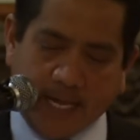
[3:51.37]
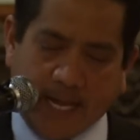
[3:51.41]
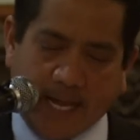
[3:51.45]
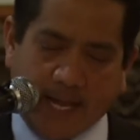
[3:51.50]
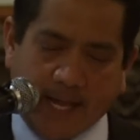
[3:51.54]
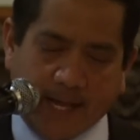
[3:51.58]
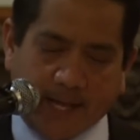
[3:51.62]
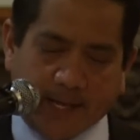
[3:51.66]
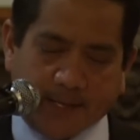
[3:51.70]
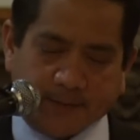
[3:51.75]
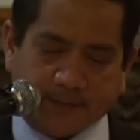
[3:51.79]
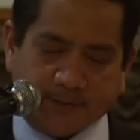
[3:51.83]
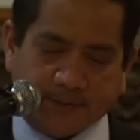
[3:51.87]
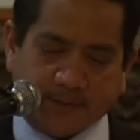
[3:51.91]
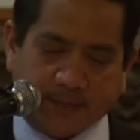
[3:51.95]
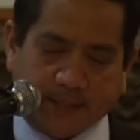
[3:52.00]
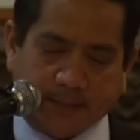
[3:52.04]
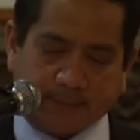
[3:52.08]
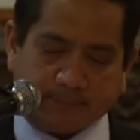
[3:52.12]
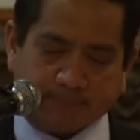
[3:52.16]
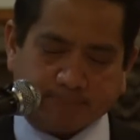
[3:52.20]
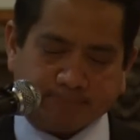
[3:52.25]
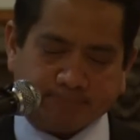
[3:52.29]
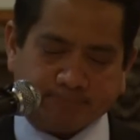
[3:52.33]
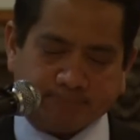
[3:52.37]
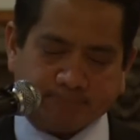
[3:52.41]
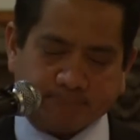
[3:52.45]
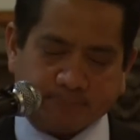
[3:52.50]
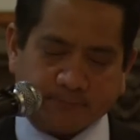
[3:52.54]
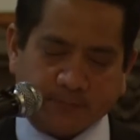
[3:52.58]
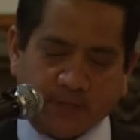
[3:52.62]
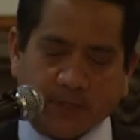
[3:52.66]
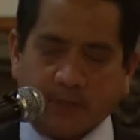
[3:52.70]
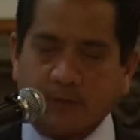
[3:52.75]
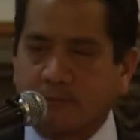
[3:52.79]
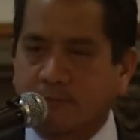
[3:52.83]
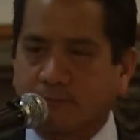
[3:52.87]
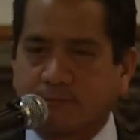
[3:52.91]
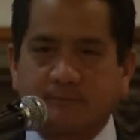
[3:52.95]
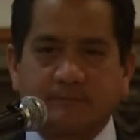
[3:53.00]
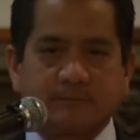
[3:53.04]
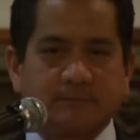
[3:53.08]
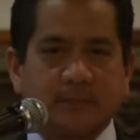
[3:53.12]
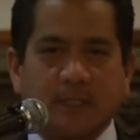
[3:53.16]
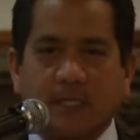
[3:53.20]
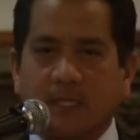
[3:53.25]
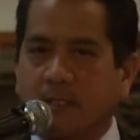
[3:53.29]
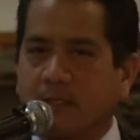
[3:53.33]
and um, you know
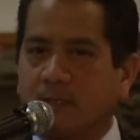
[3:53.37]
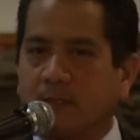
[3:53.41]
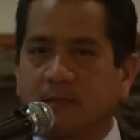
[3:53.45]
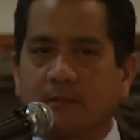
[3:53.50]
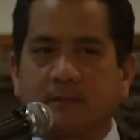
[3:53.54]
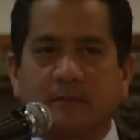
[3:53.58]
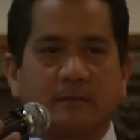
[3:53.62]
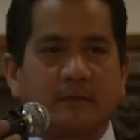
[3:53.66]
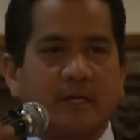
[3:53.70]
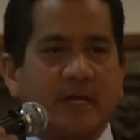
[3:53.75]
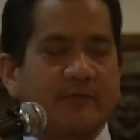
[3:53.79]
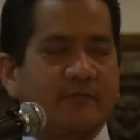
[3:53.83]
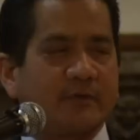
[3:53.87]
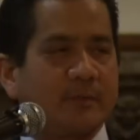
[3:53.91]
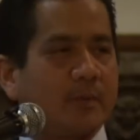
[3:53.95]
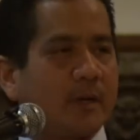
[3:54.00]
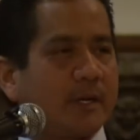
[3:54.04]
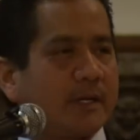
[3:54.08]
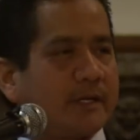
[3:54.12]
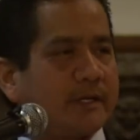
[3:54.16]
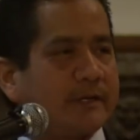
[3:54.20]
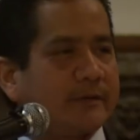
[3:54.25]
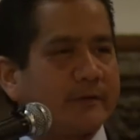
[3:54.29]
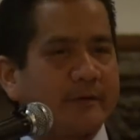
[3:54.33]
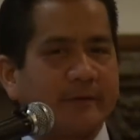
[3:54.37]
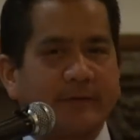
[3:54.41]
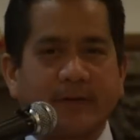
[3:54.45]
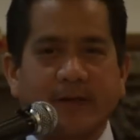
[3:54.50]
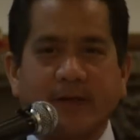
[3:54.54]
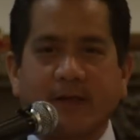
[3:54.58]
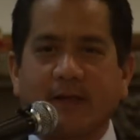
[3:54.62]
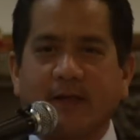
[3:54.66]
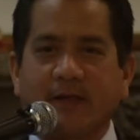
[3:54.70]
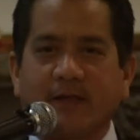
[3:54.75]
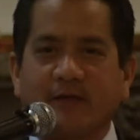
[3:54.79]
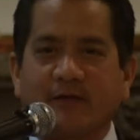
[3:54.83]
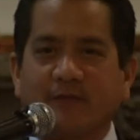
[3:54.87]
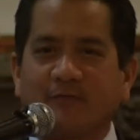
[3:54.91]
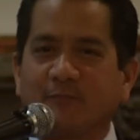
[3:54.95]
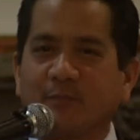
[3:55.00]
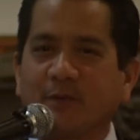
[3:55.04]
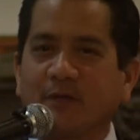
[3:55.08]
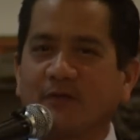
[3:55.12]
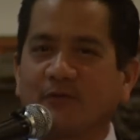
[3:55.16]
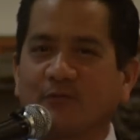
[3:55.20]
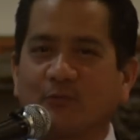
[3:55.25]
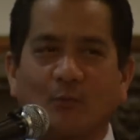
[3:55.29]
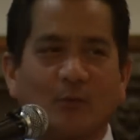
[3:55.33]
uh, everybody here at A
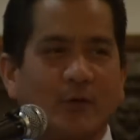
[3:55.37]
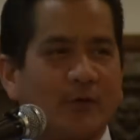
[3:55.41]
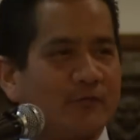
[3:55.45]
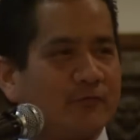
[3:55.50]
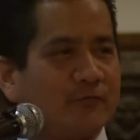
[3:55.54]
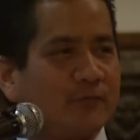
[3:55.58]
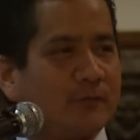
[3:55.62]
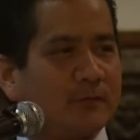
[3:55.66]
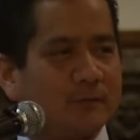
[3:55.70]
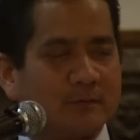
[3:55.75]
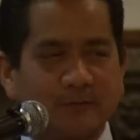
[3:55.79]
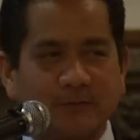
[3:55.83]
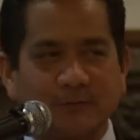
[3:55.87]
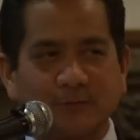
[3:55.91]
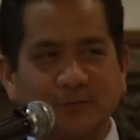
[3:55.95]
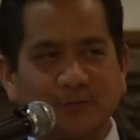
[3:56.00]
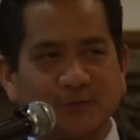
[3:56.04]
AFP is wonderful.